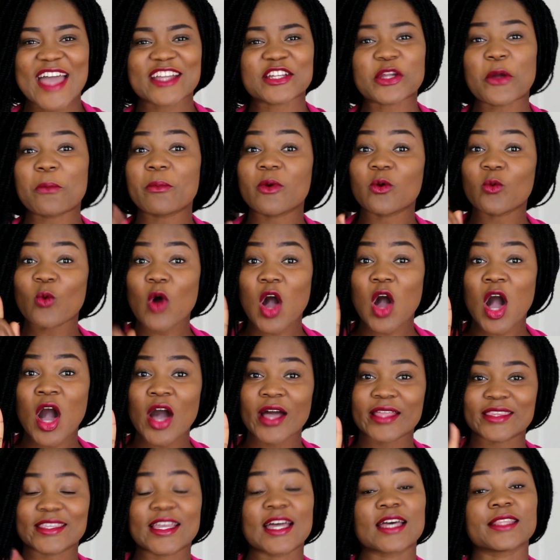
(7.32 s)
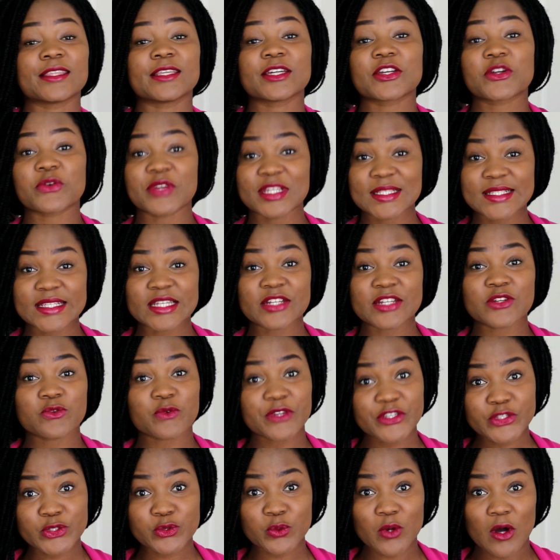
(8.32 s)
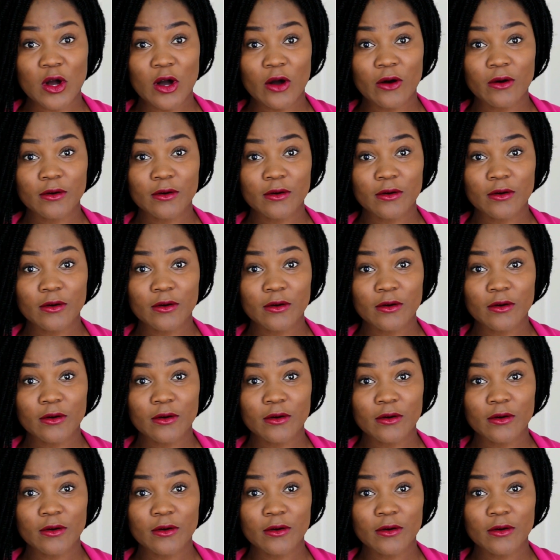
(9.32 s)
number one, the greeting ritual.